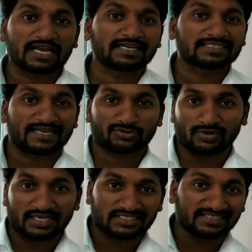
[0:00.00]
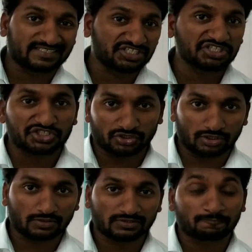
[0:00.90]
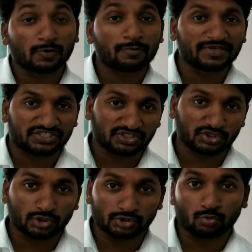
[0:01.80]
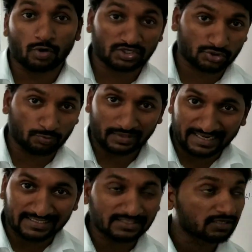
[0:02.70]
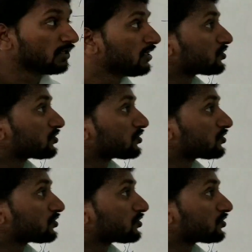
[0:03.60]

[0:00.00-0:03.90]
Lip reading: the child is actually asking the teacher the permission to go to washroom, right?